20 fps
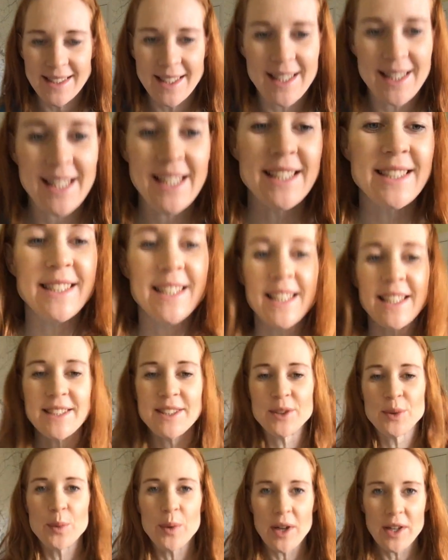This
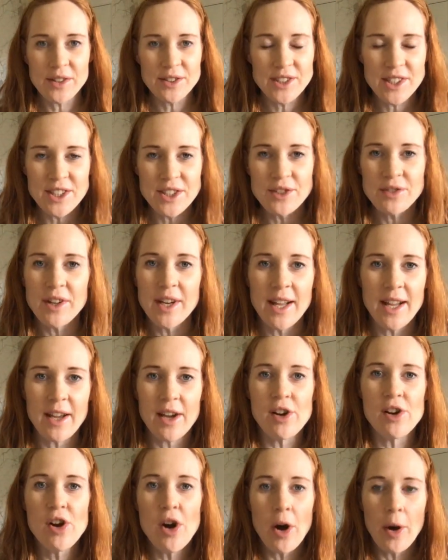is the Wild Ginger
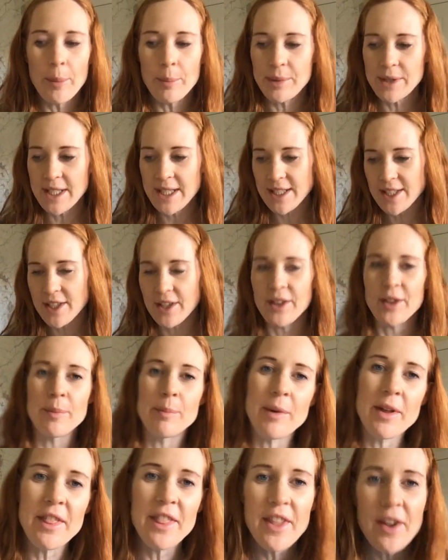Running competition, the
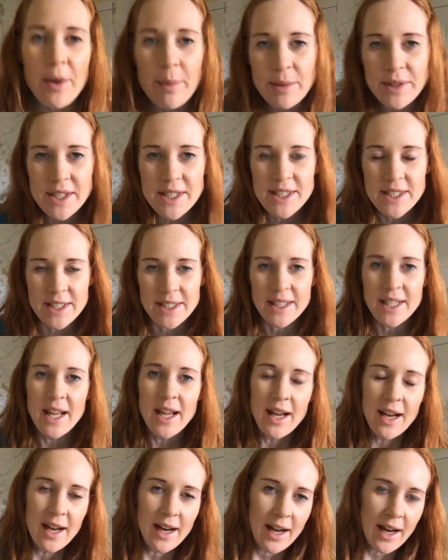monthly competition.
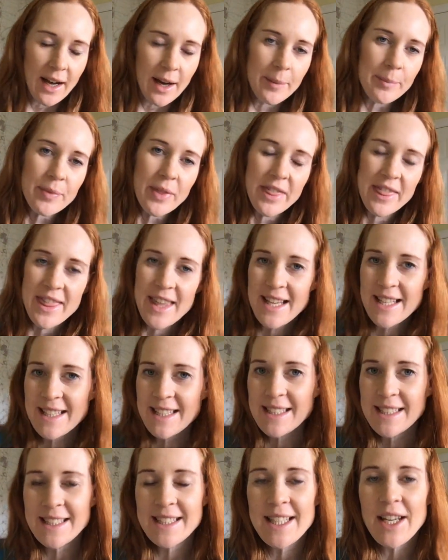This
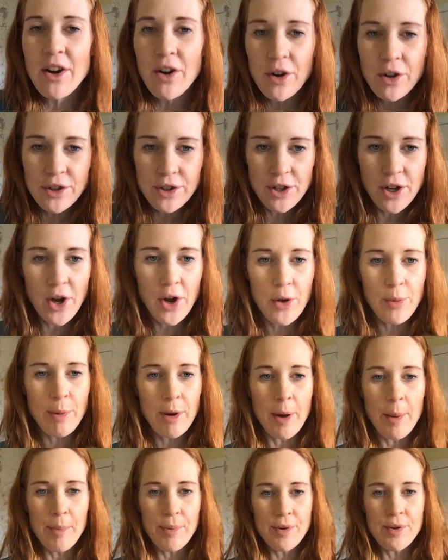is the
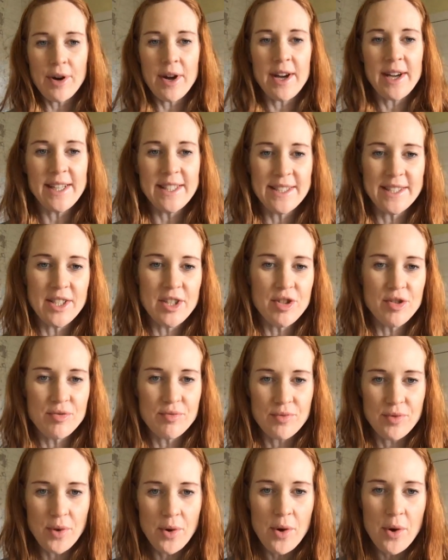October prize
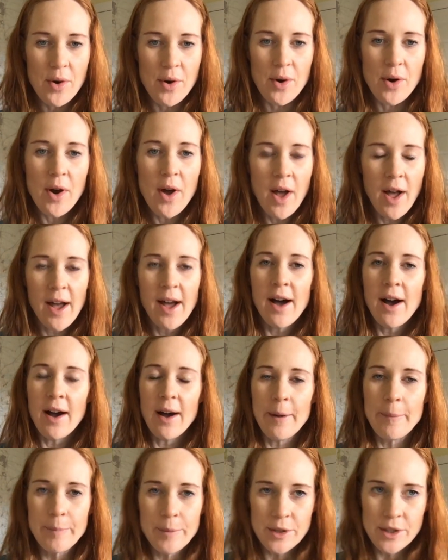draw.
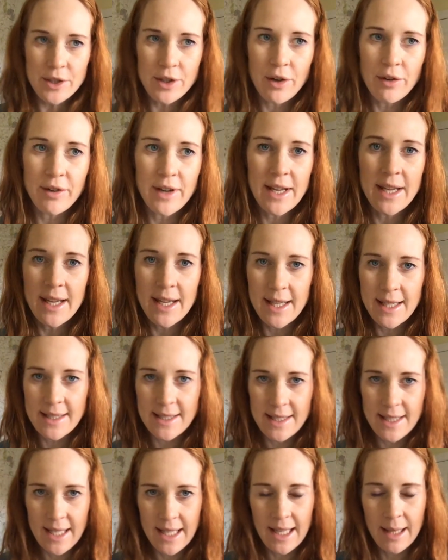Sorry,
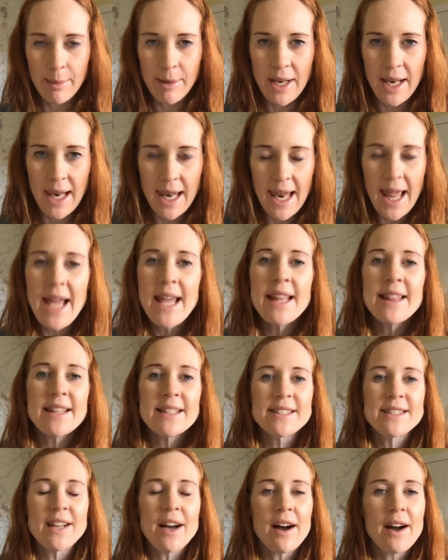it's a little bit late
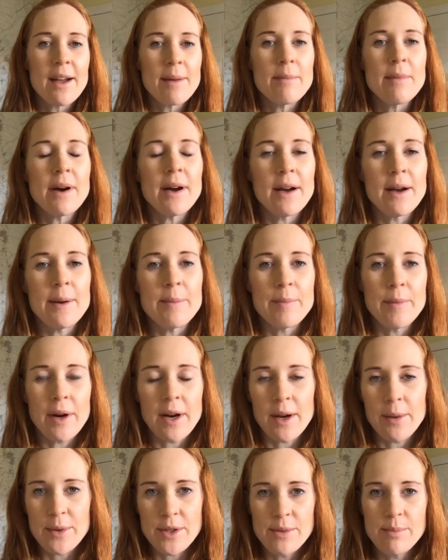this time.
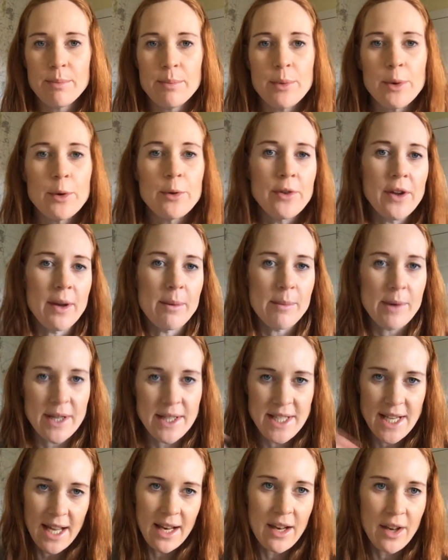I was moving my
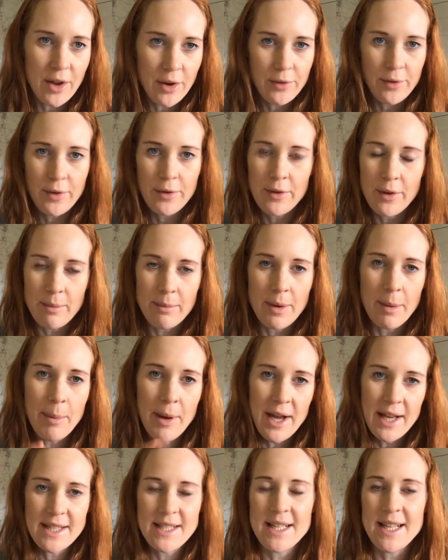channel over from a
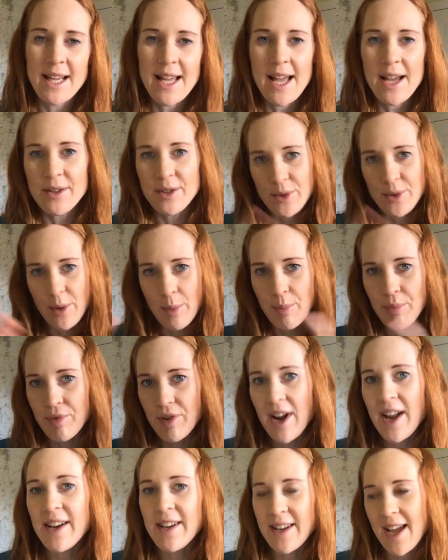personal account to a
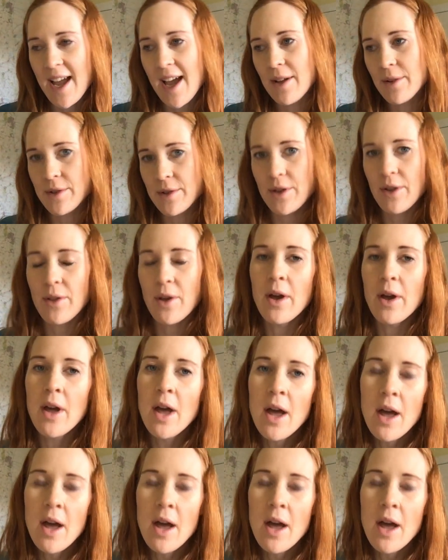brand account so that